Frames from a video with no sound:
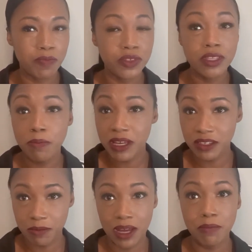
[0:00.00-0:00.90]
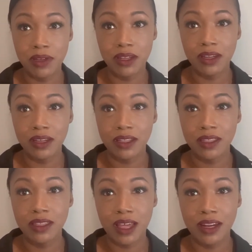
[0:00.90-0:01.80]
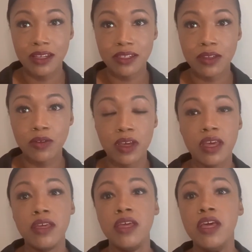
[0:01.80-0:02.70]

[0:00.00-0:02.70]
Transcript: To the best of my ability, that is, okay?